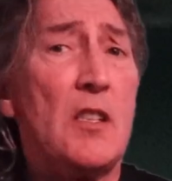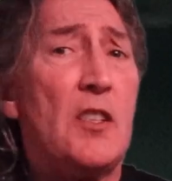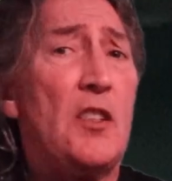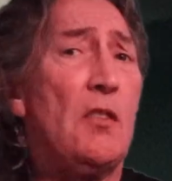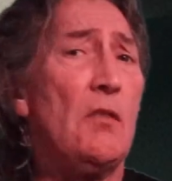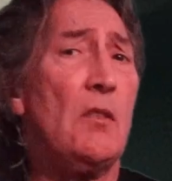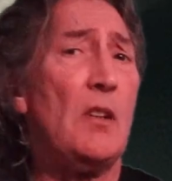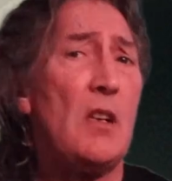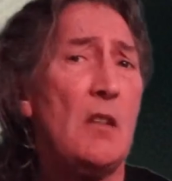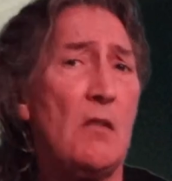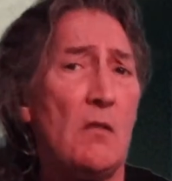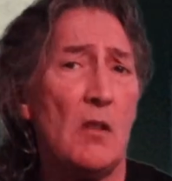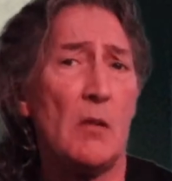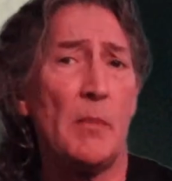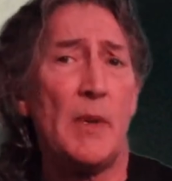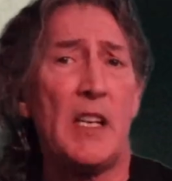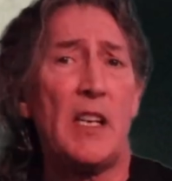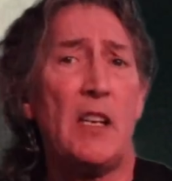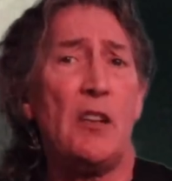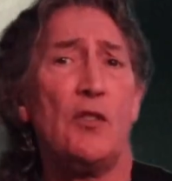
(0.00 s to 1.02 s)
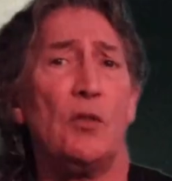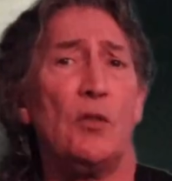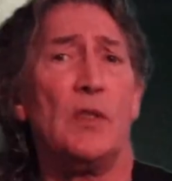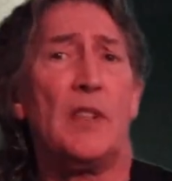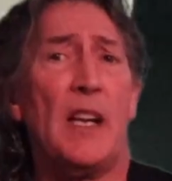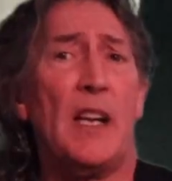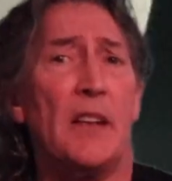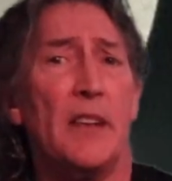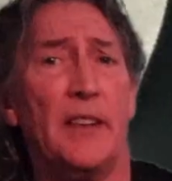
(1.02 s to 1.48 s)
as you know, not my
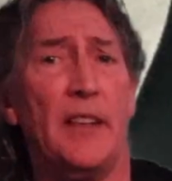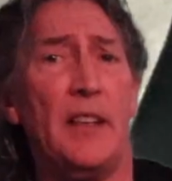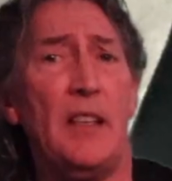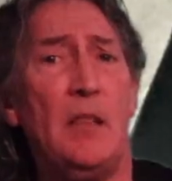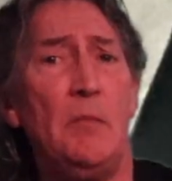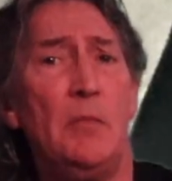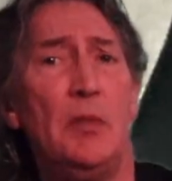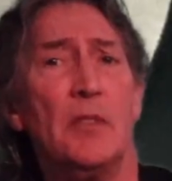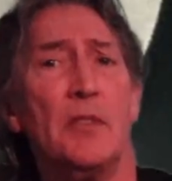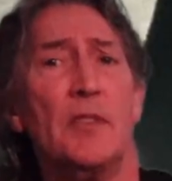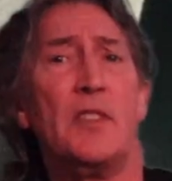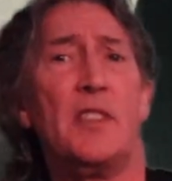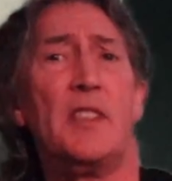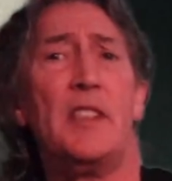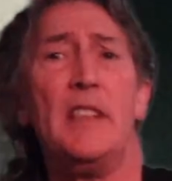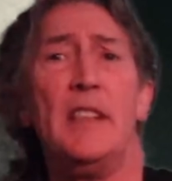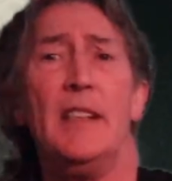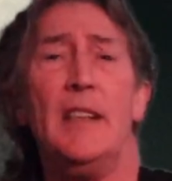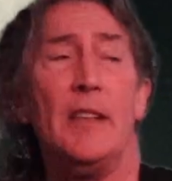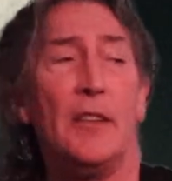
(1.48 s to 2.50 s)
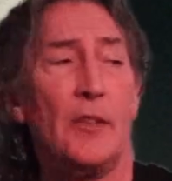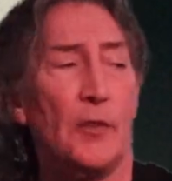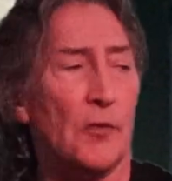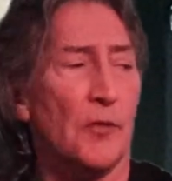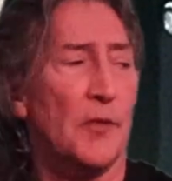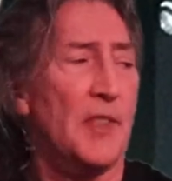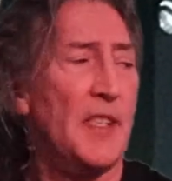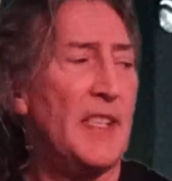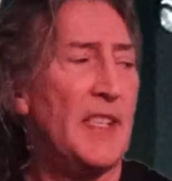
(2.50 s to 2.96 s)
usual kind of thing, but
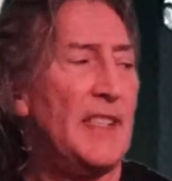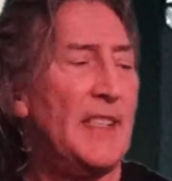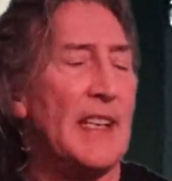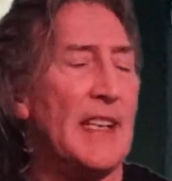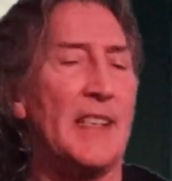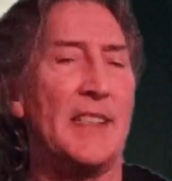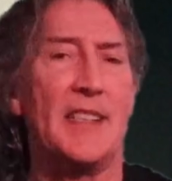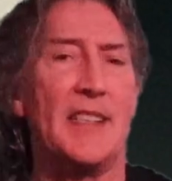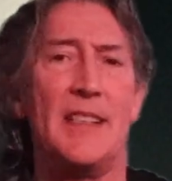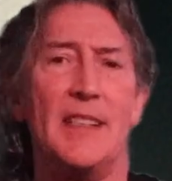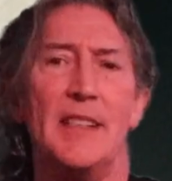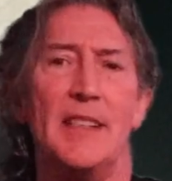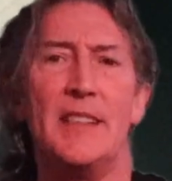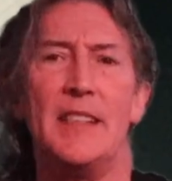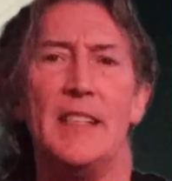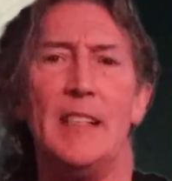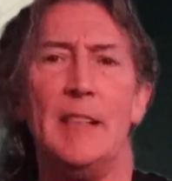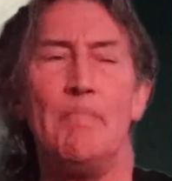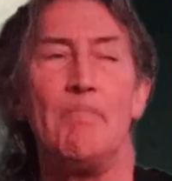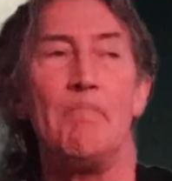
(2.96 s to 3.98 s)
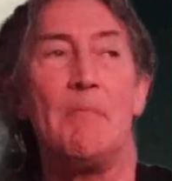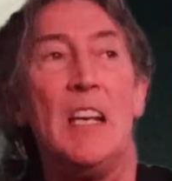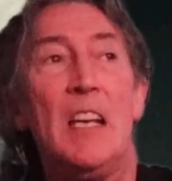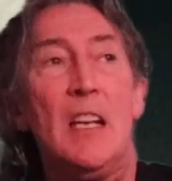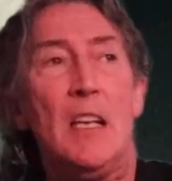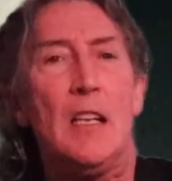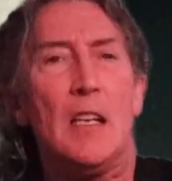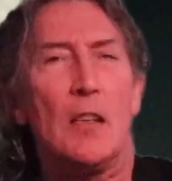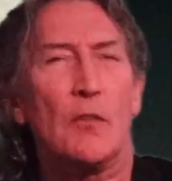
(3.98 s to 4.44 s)
couldn't resist it, and
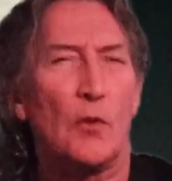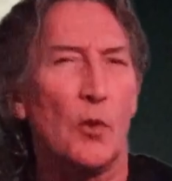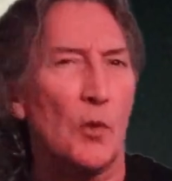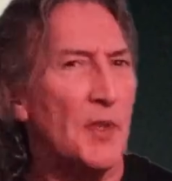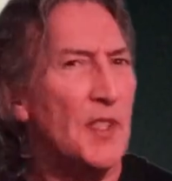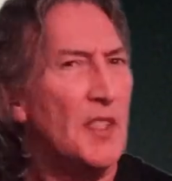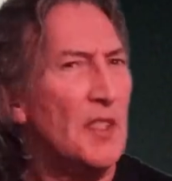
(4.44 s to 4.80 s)
of course it